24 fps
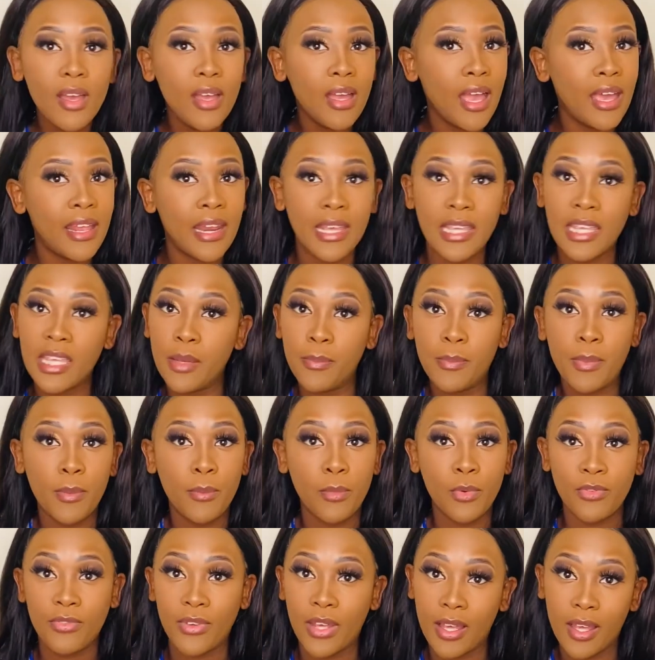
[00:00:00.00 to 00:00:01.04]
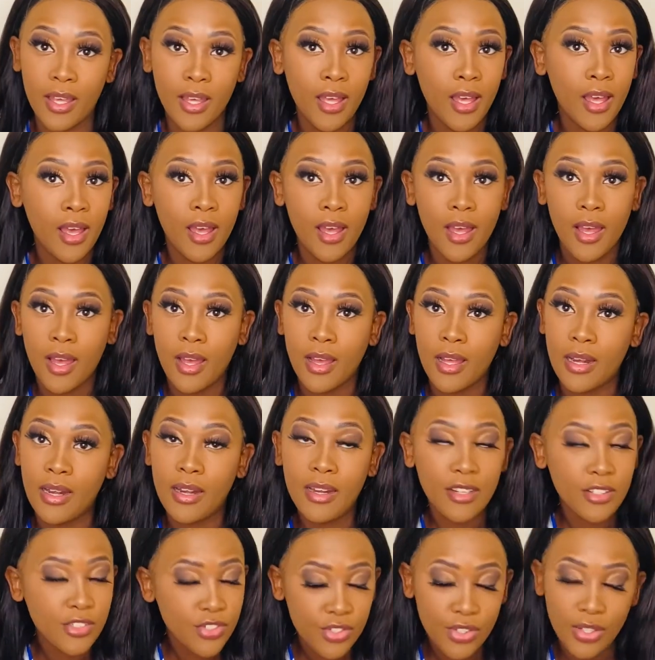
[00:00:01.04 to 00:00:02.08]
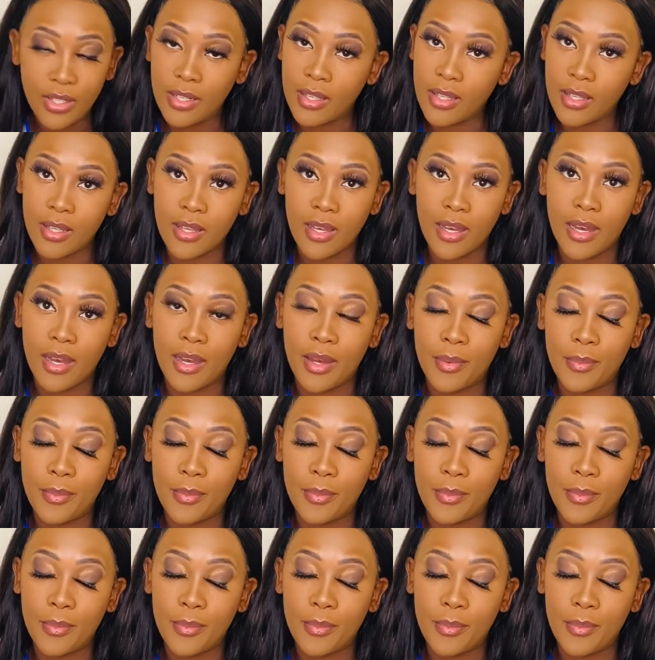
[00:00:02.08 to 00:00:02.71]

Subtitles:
and I keep it moving, literally.